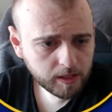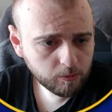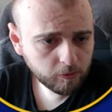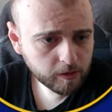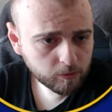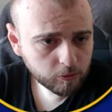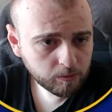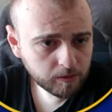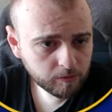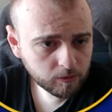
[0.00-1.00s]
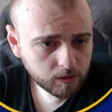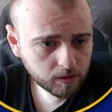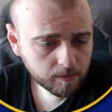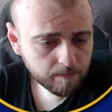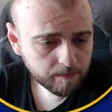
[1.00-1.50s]
move him to
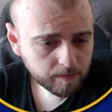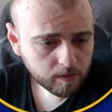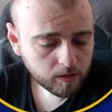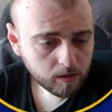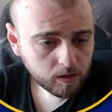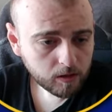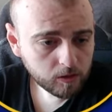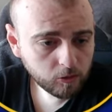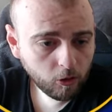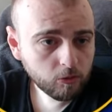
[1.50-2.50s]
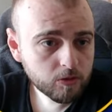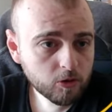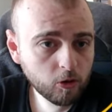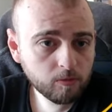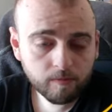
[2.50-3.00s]
midfielder? No.
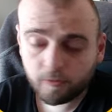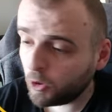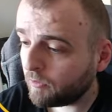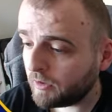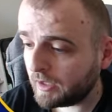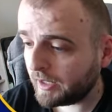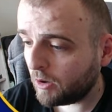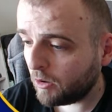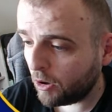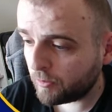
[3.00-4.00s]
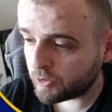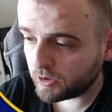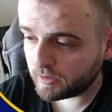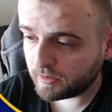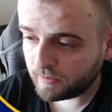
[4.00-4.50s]
So no Villarreal
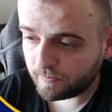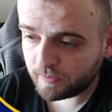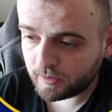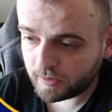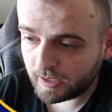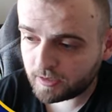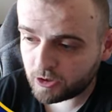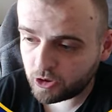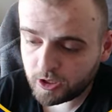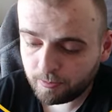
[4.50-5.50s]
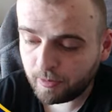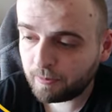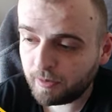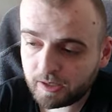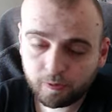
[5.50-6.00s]
option that is cheap
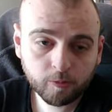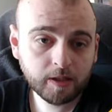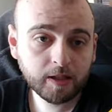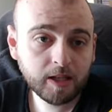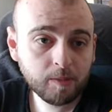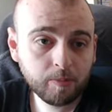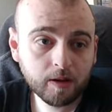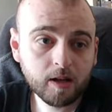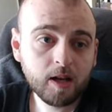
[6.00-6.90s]
apart from their keeper